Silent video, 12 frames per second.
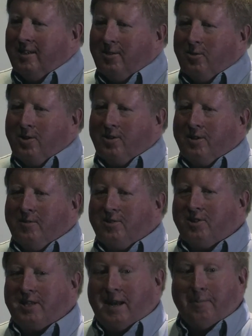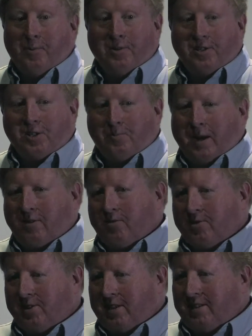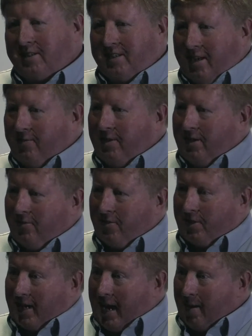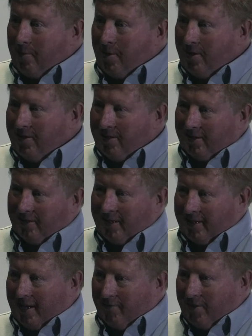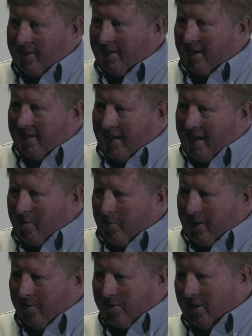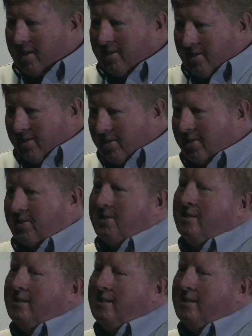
or you can sample the spectral sensitivity of your camera in like every 10 nanometer slices